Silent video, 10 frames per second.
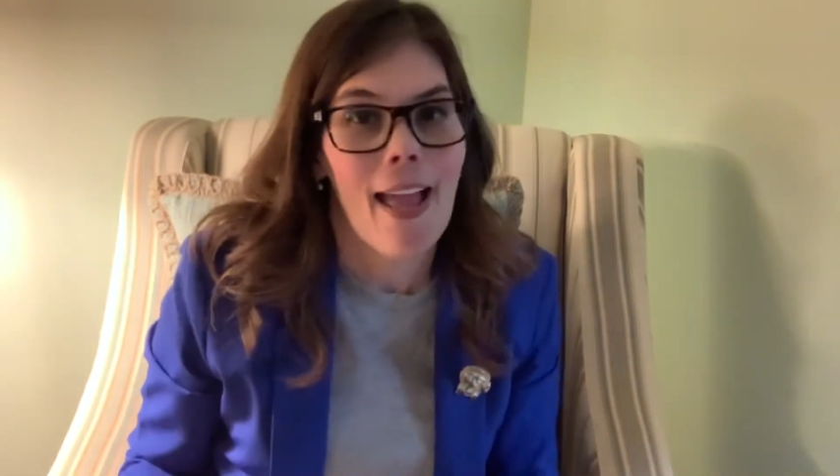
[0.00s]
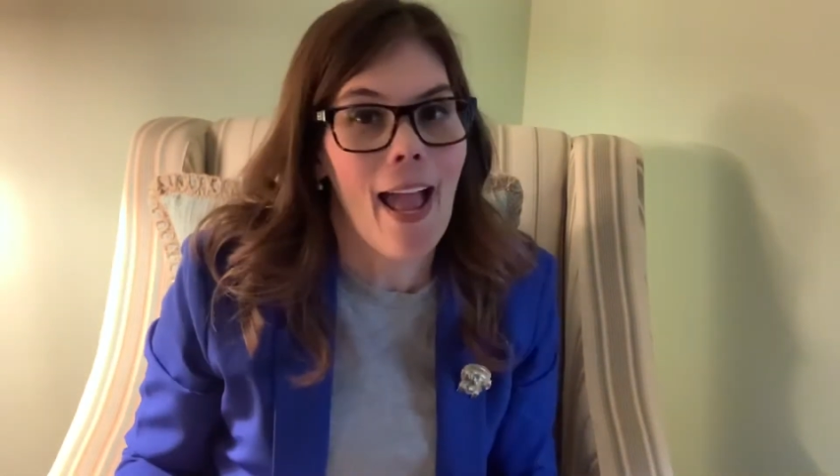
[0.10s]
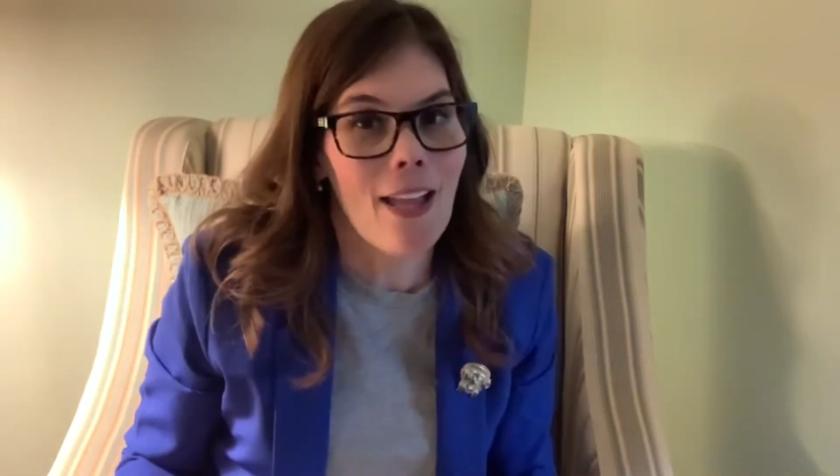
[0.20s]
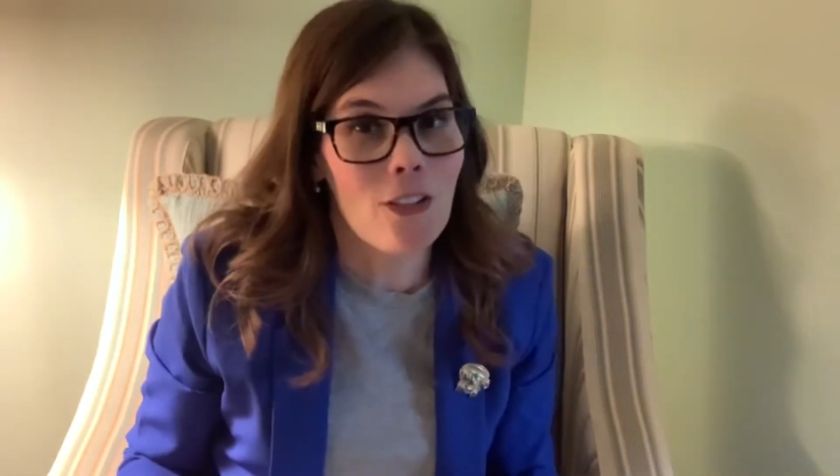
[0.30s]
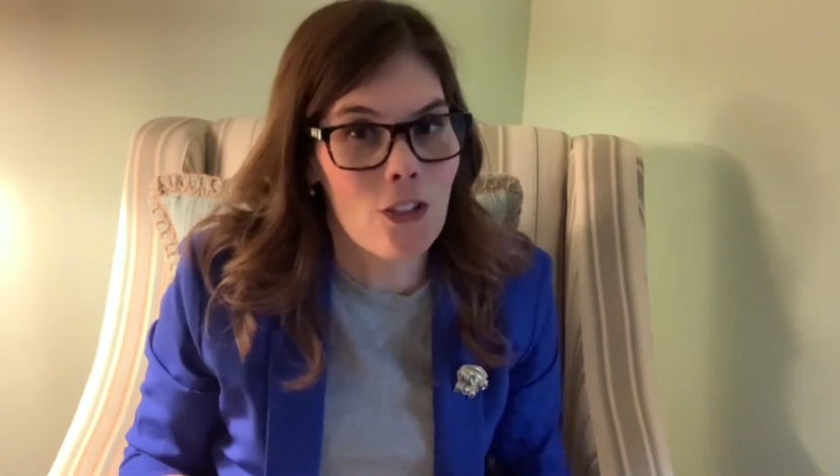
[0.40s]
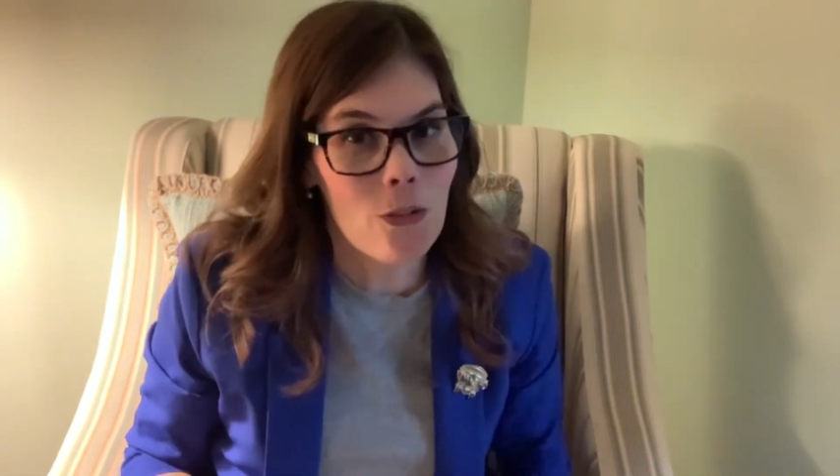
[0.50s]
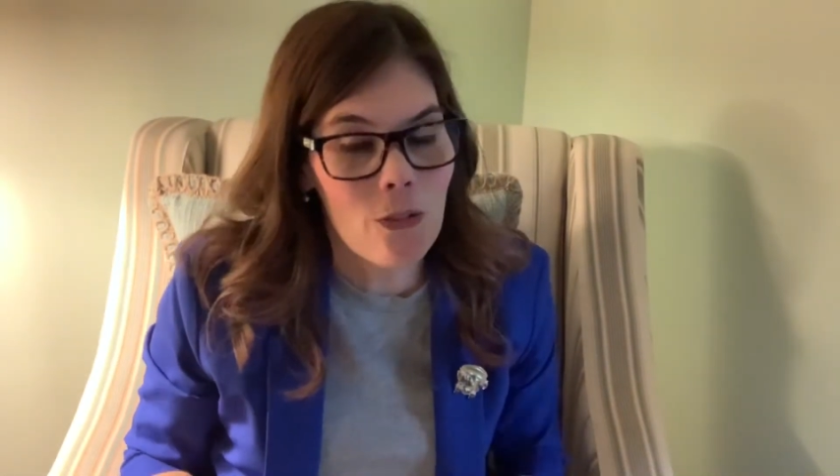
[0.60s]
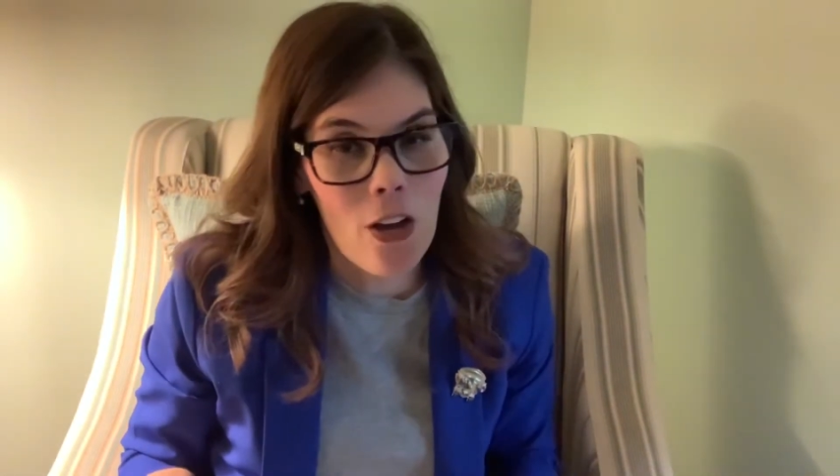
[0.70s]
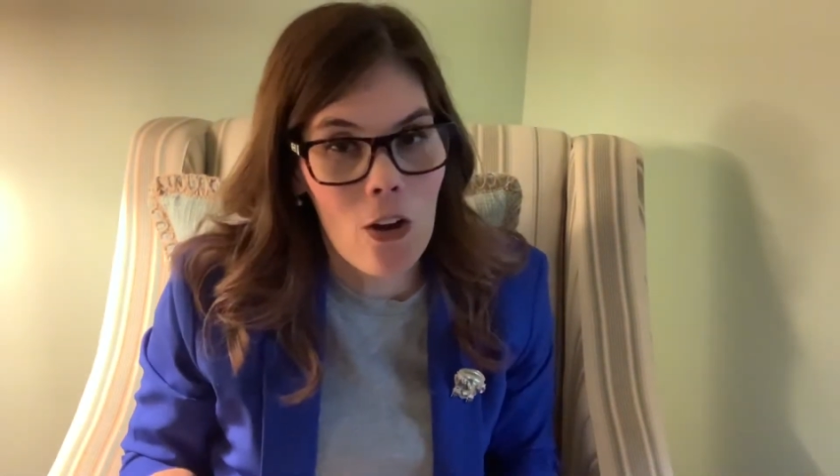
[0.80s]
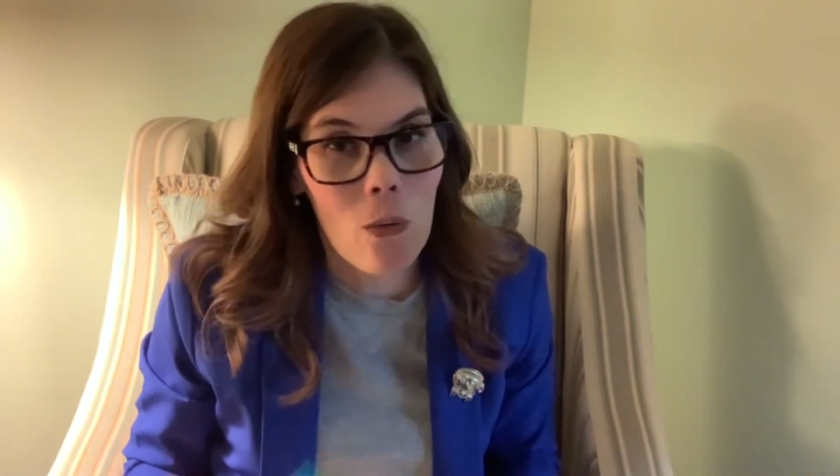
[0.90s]
And you
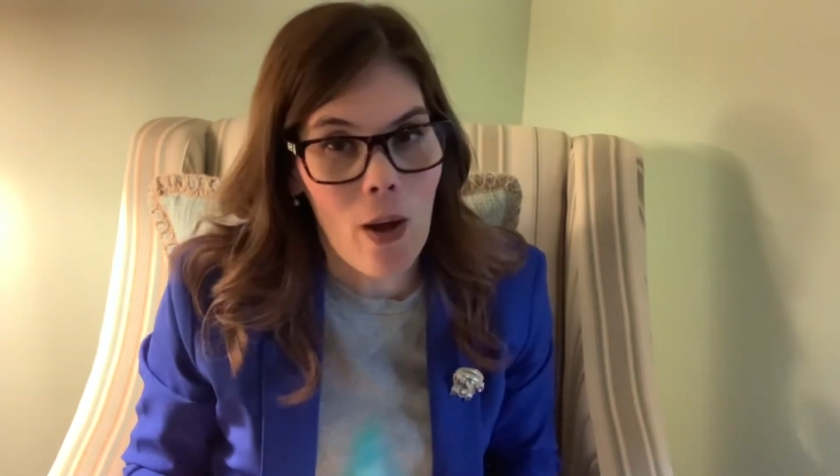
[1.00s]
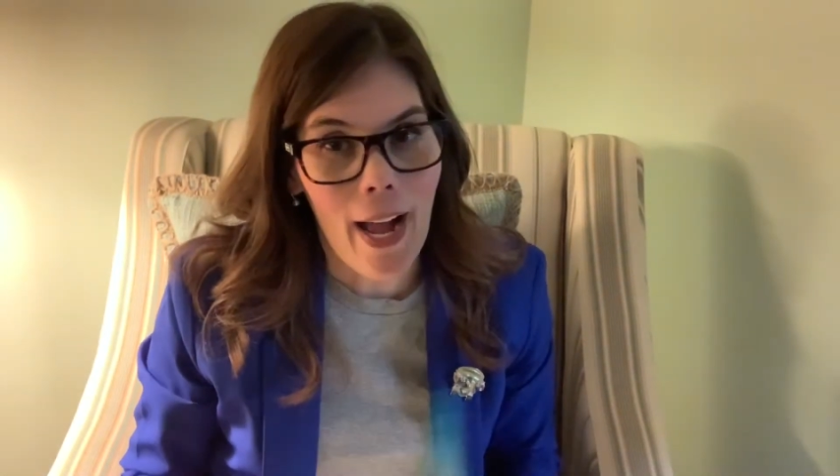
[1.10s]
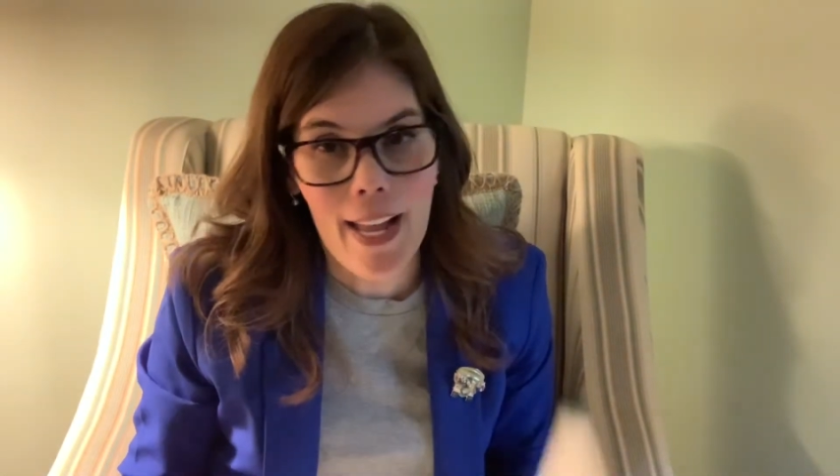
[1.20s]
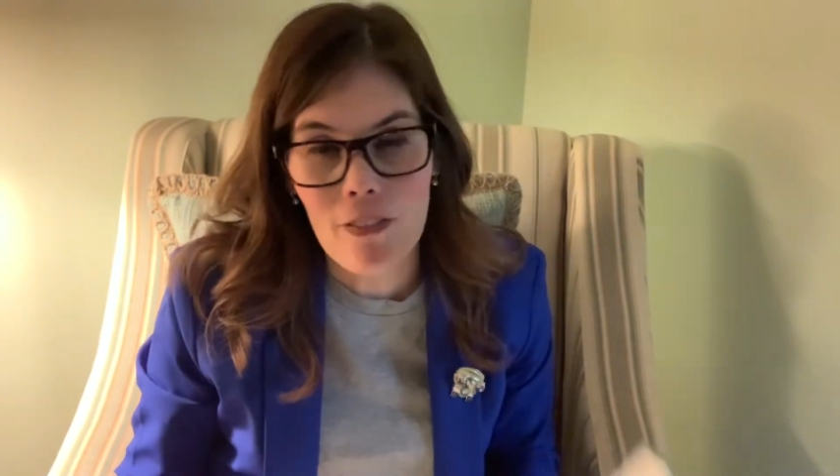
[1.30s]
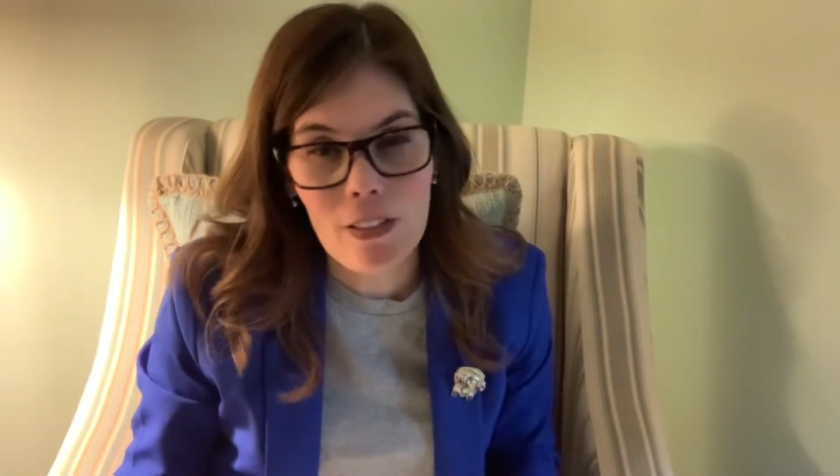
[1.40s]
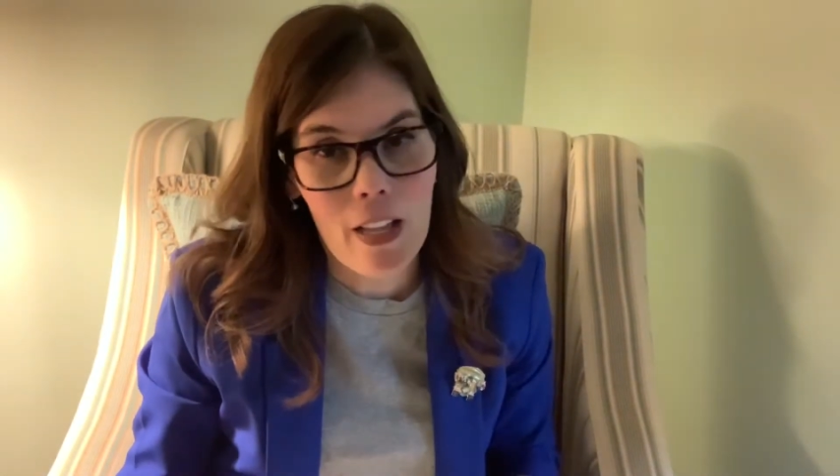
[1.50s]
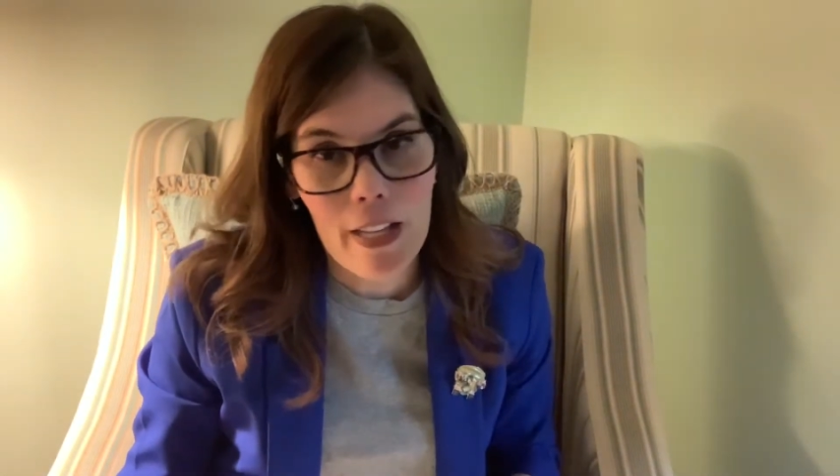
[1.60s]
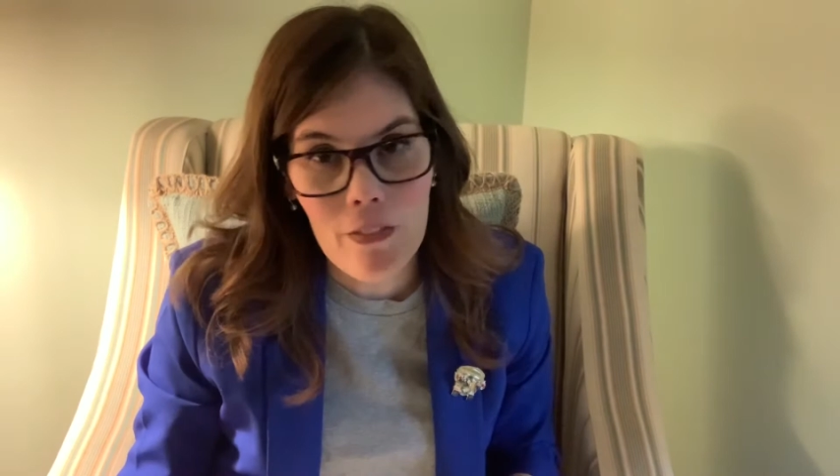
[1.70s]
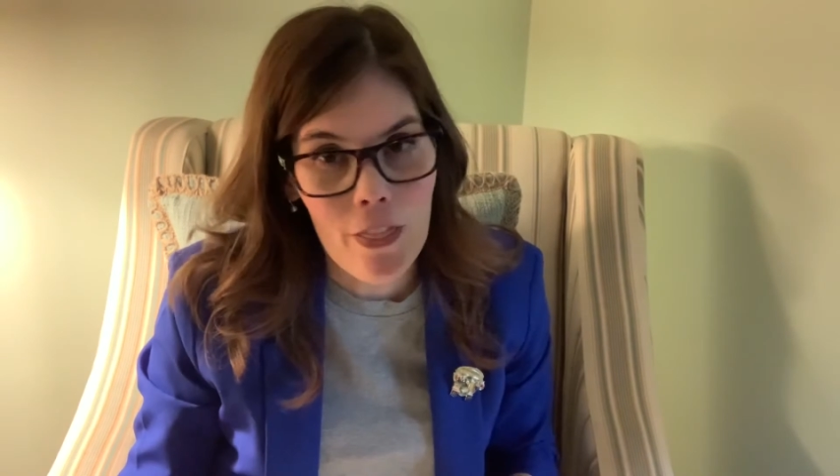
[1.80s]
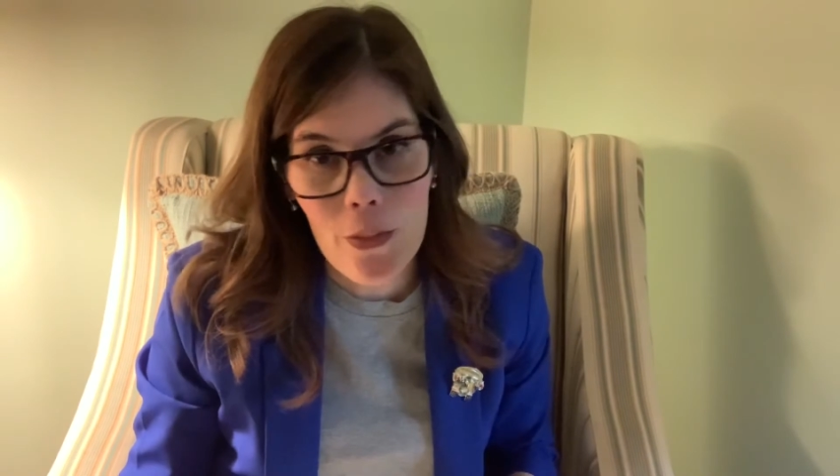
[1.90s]
know, I have a lot
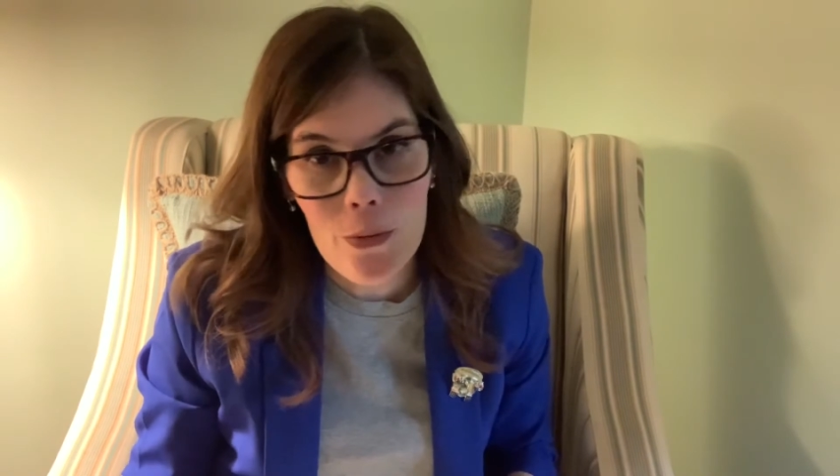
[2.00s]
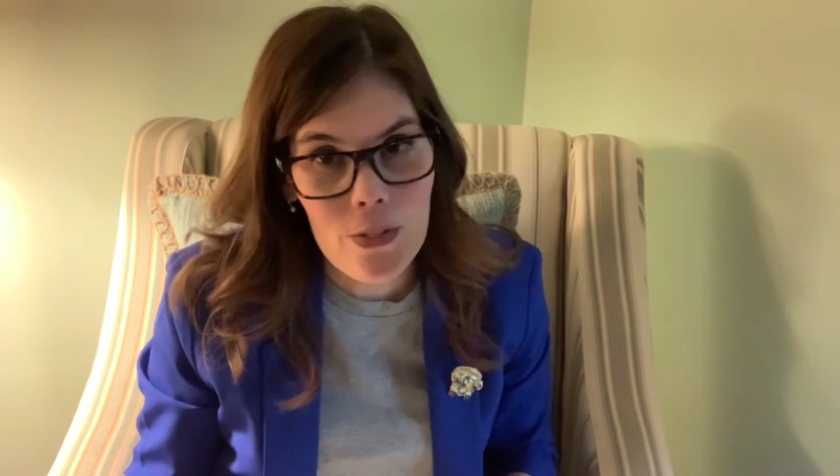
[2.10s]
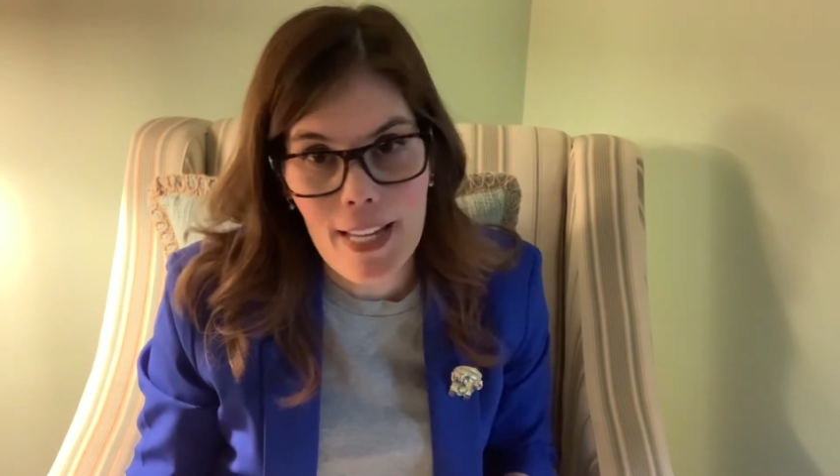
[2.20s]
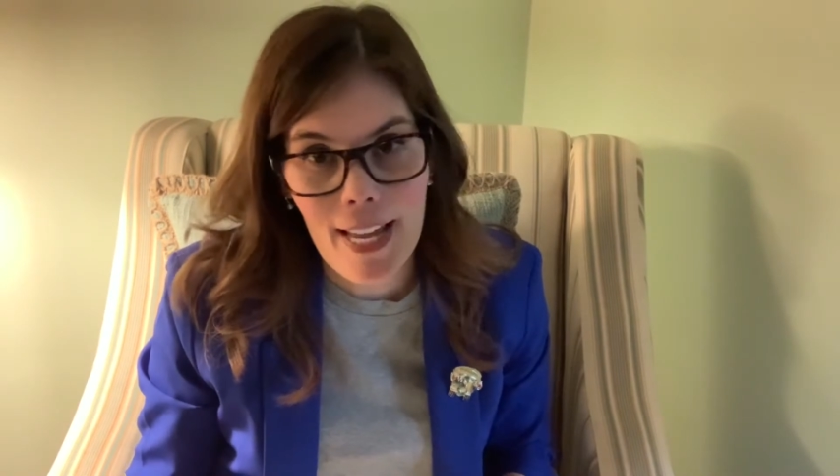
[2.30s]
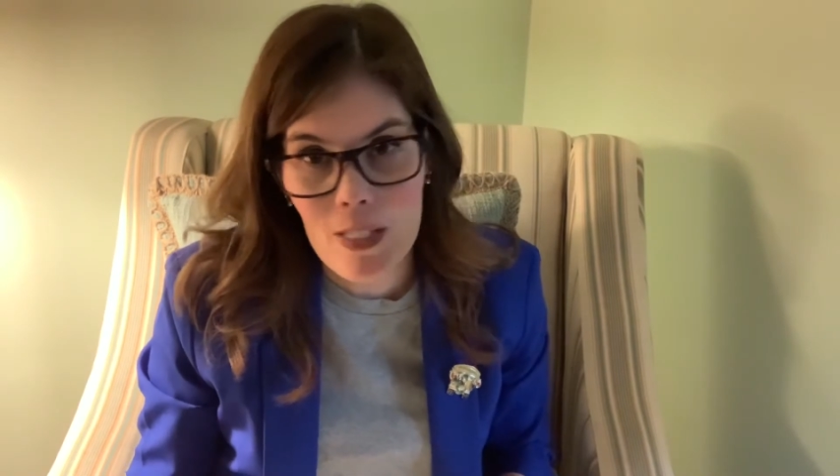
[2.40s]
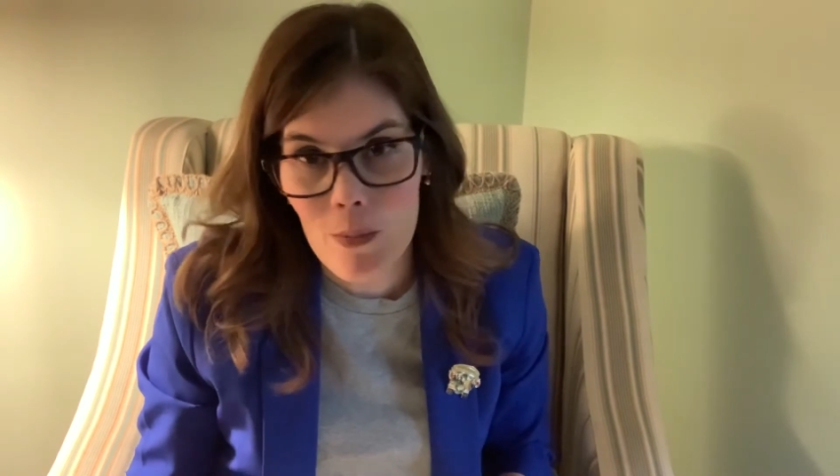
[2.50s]
of enthusiasm